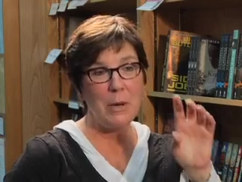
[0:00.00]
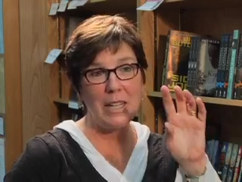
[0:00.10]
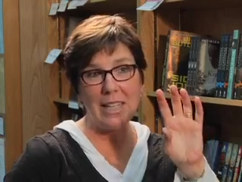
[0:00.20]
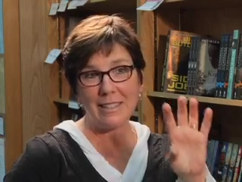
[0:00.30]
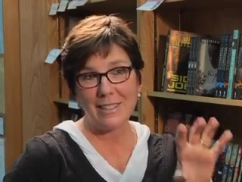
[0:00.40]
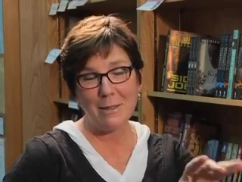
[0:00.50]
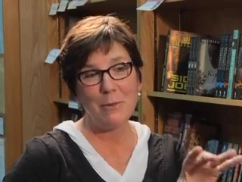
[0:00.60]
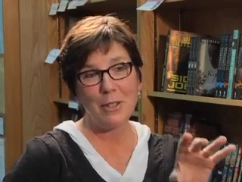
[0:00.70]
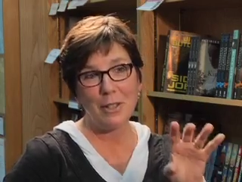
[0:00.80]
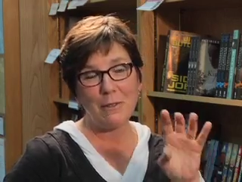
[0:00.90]
But it's
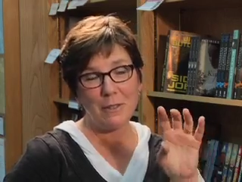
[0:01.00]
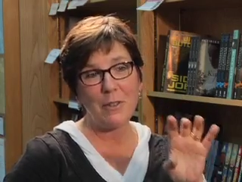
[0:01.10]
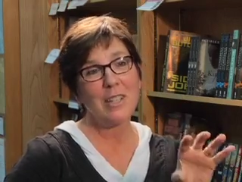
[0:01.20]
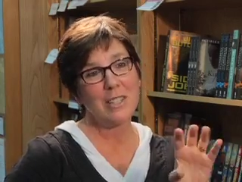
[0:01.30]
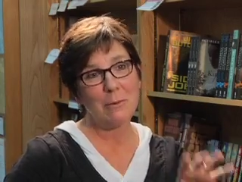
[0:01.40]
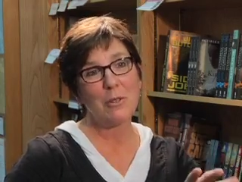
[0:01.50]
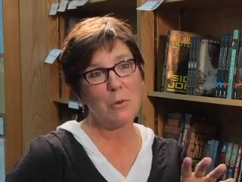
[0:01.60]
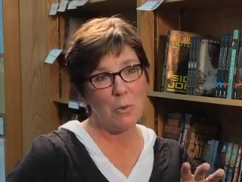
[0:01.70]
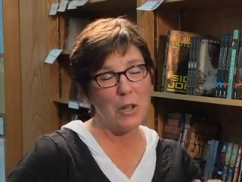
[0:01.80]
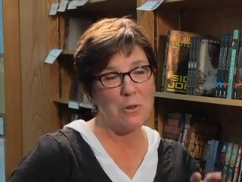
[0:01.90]
similar. It's very similar
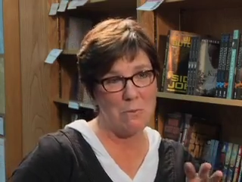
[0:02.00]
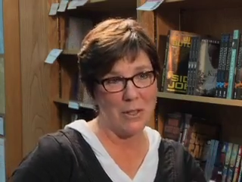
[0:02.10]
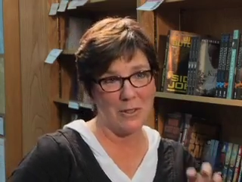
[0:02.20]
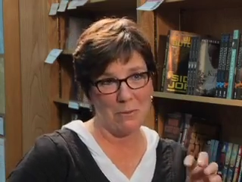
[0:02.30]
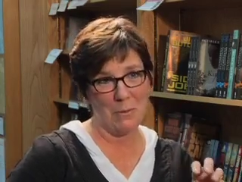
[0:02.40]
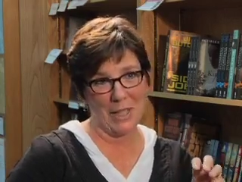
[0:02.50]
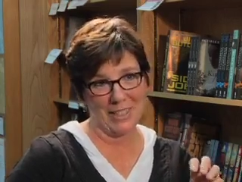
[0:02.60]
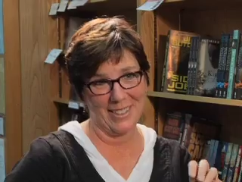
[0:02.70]
to where you must have been,